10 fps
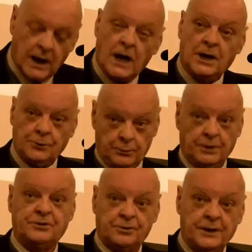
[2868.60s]
and
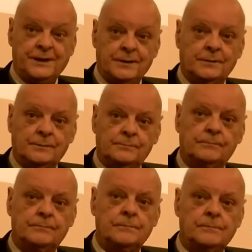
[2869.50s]
retreat.
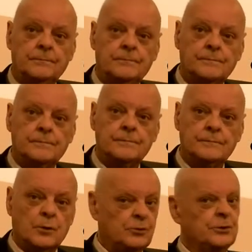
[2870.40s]

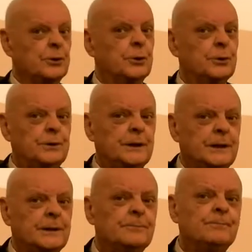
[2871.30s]
Wasn't a good
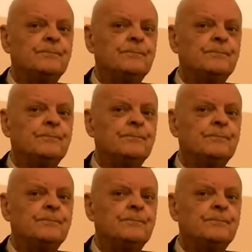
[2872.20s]
day.